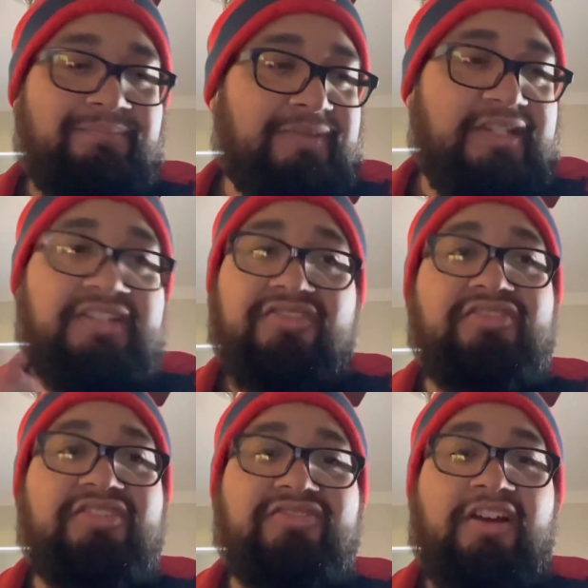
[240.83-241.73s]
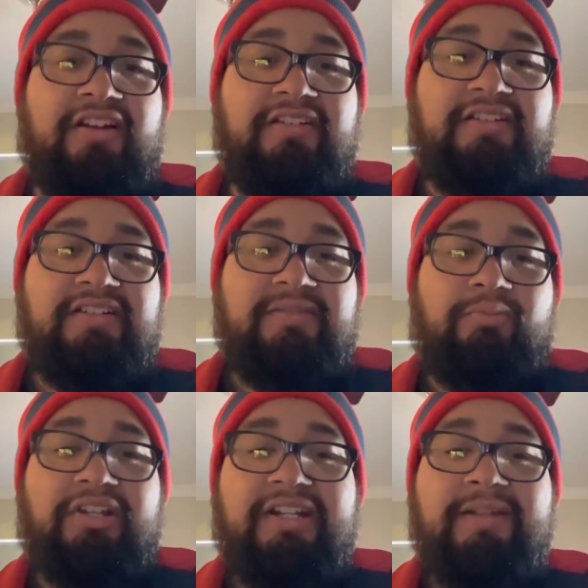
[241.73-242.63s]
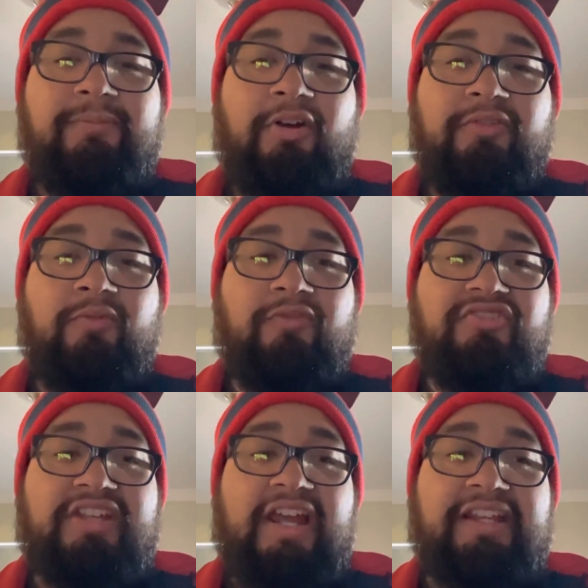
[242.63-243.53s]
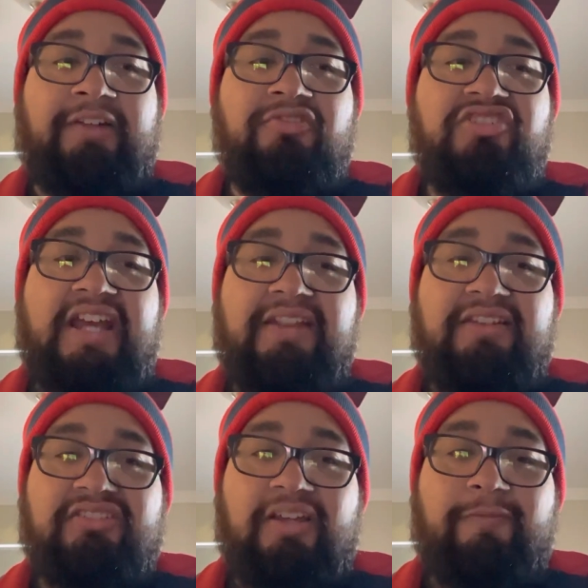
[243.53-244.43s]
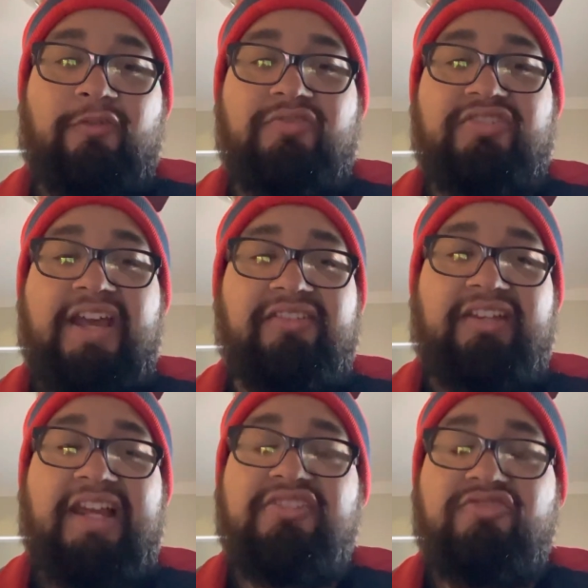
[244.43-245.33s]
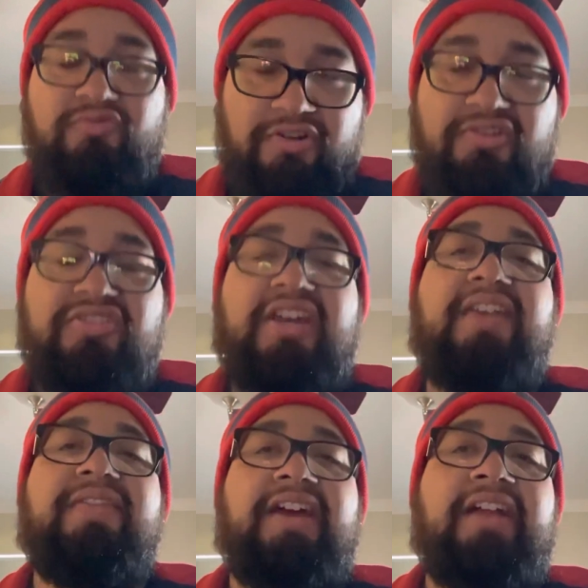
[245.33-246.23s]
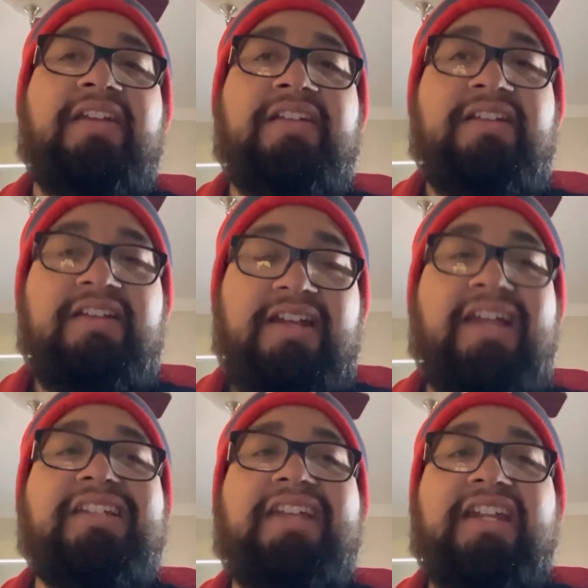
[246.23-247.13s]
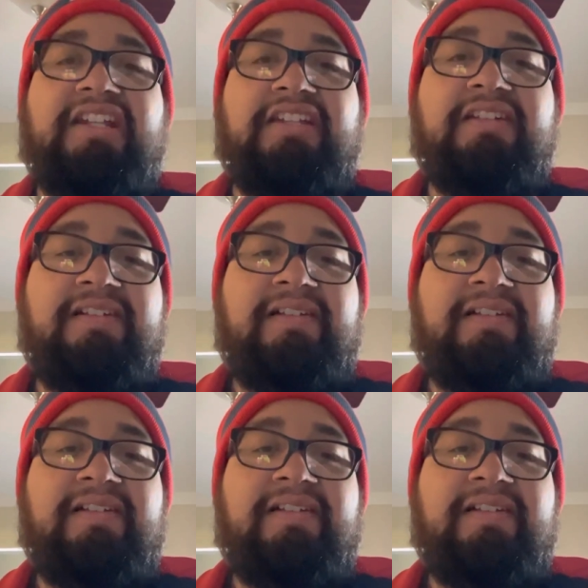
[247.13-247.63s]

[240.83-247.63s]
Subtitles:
He just does not. Bringing him on over Scally. I understand the sub for Dest. I do understand that. I get it.